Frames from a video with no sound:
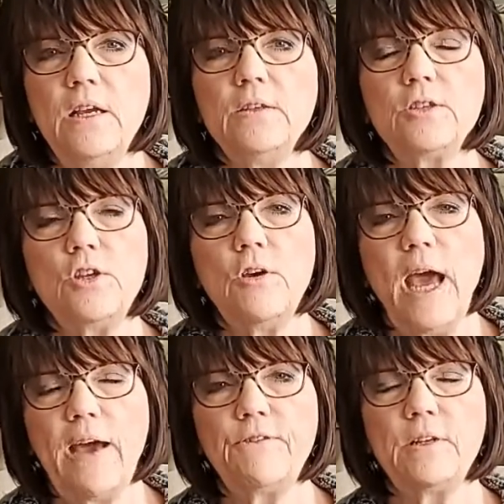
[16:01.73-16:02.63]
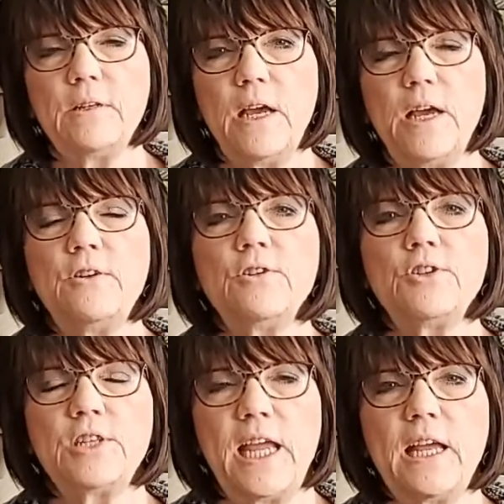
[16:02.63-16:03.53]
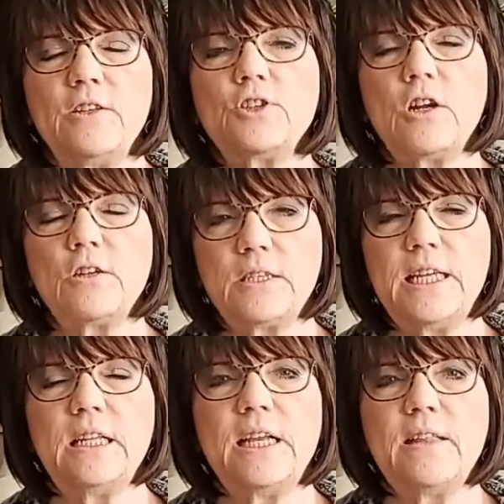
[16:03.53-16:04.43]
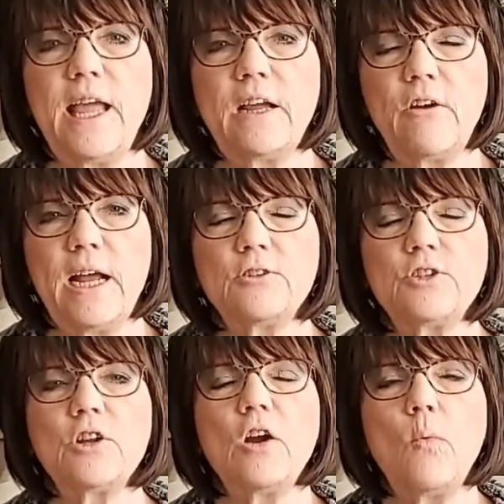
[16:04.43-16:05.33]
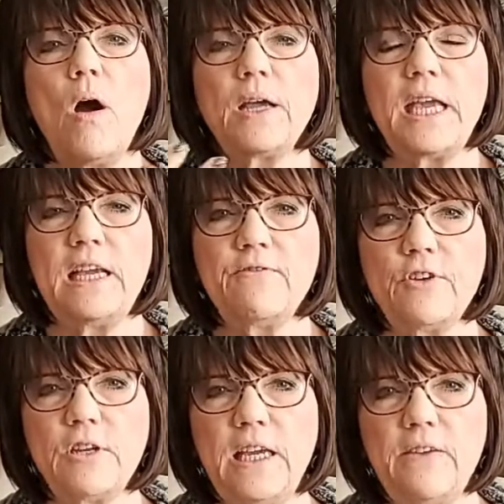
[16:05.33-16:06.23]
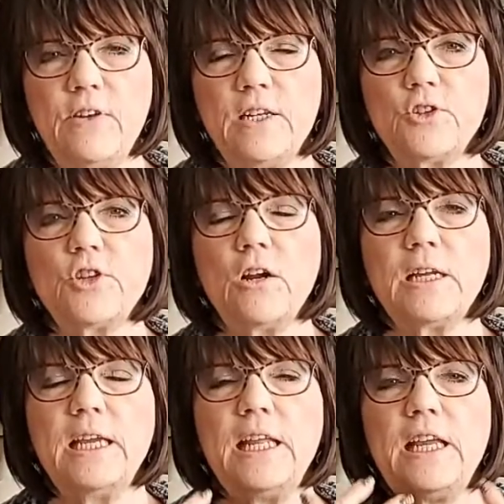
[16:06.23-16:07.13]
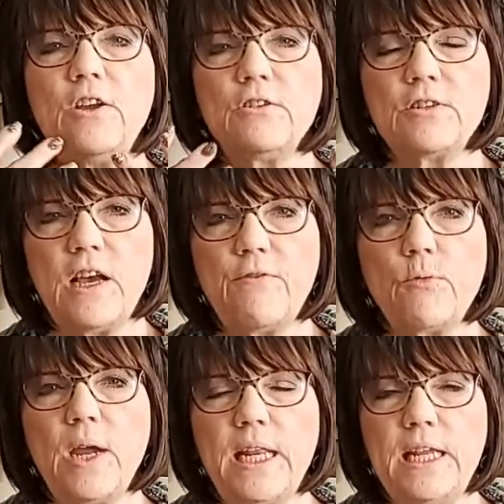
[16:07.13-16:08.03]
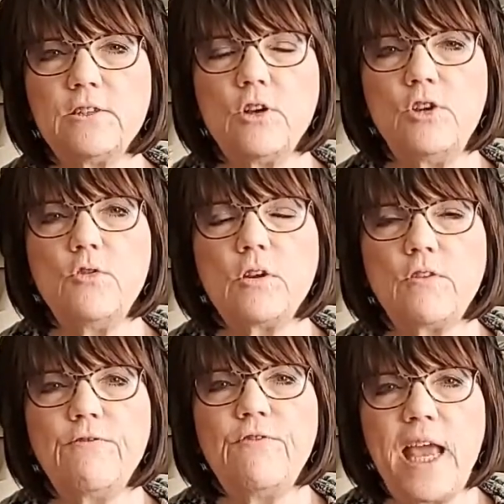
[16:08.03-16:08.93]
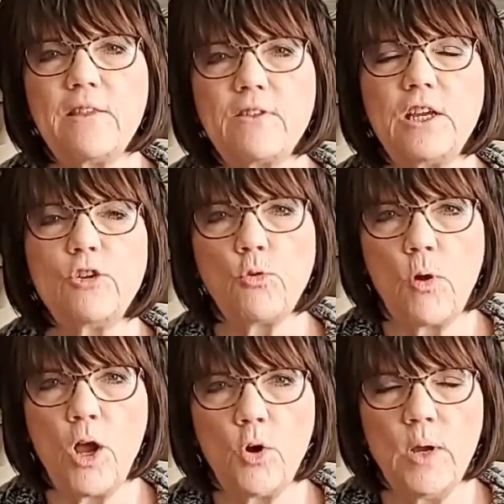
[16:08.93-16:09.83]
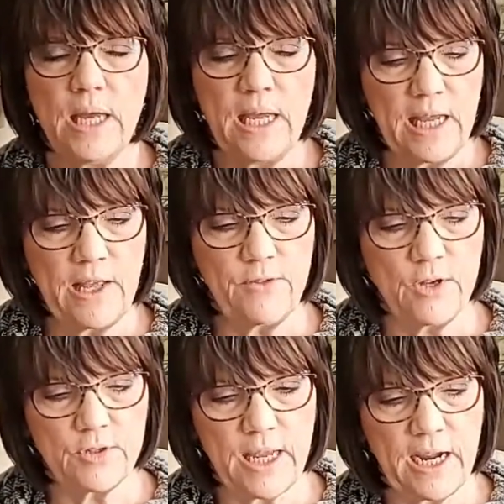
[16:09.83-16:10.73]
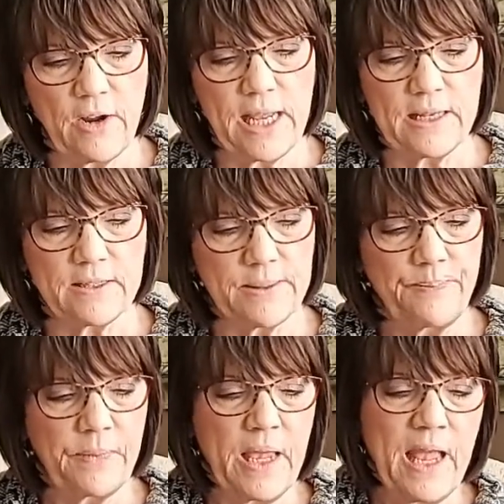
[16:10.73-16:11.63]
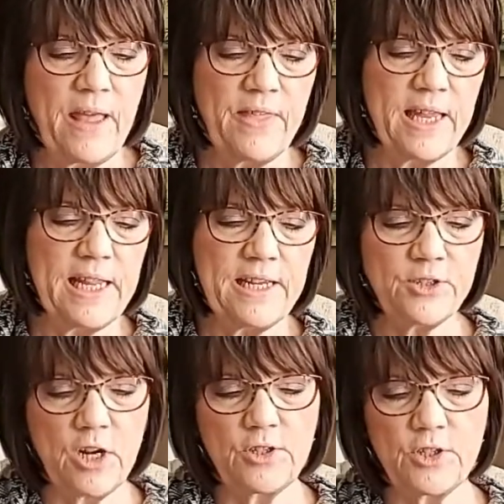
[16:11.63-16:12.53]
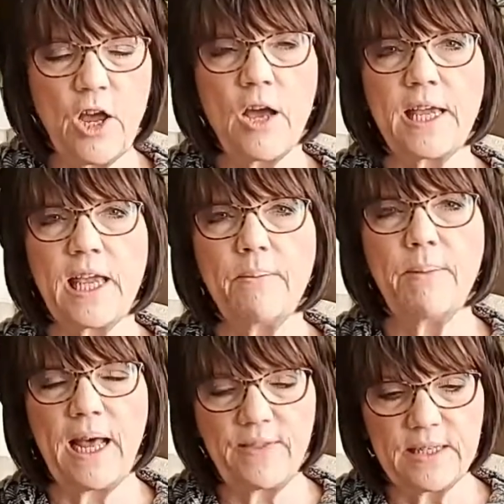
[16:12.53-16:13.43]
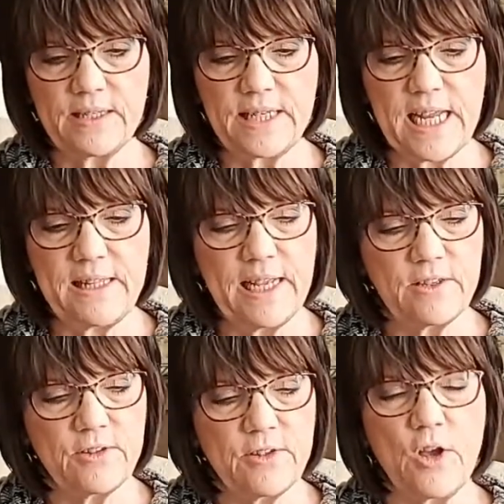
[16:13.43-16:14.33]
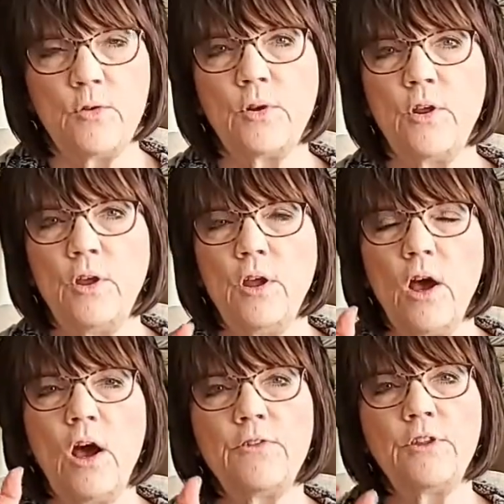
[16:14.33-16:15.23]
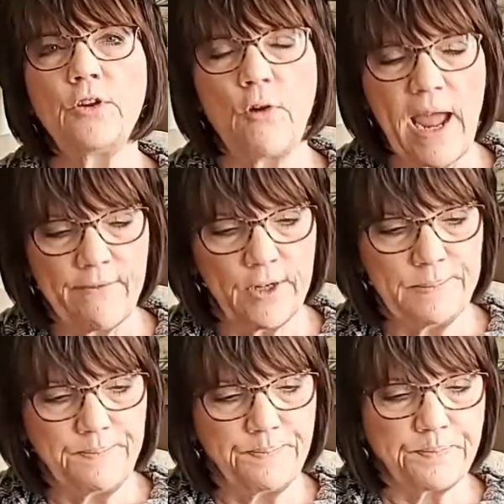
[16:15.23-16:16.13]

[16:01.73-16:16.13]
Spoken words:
So you have to understand, start tilling that ground, start walking in forgiveness, start getting yourself ready so your faith can grow in those areas. And then he starts talking about the seed that's sown on the gravel.